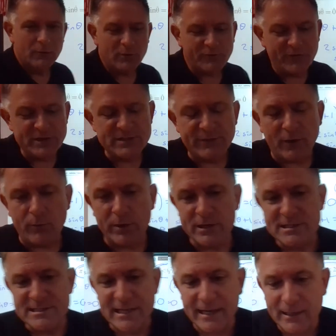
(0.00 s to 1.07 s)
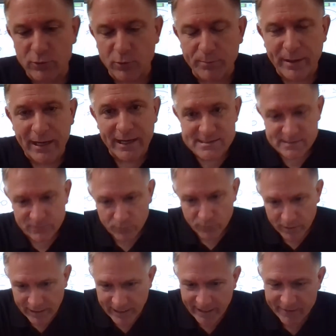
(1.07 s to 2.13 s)
Well, first of all, where does sine equal positive
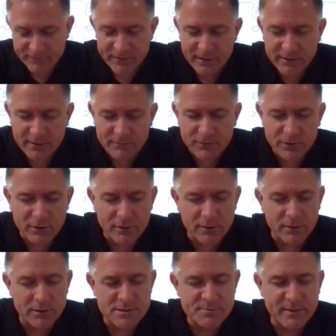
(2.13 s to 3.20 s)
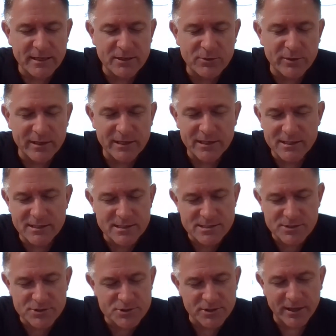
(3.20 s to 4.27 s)
one half? Think of your speed
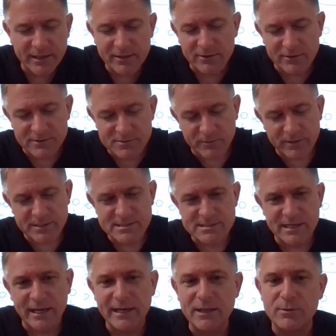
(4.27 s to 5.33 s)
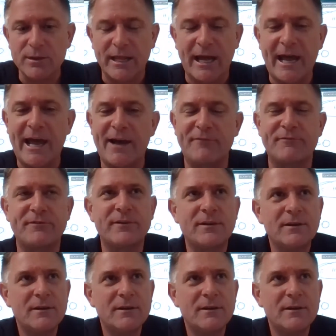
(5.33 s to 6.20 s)
quiz, your triangles. Where does sine equal a half?